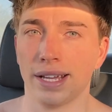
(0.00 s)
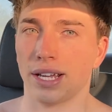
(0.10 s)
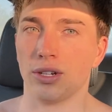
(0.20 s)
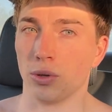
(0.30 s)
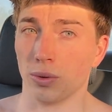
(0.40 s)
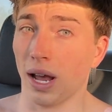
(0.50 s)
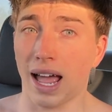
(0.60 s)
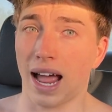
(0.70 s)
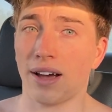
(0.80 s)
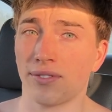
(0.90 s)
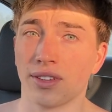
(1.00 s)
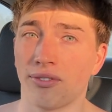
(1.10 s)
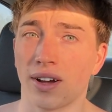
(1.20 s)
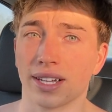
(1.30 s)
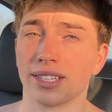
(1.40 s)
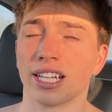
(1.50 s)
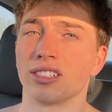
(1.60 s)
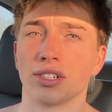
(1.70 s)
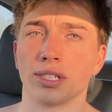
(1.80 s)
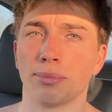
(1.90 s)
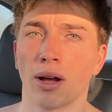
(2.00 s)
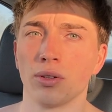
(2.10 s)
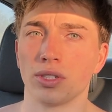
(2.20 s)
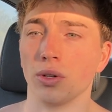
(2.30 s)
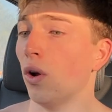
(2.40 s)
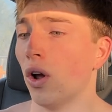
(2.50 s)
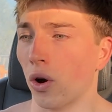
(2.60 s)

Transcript: and do half of the fucking things you're supposed to,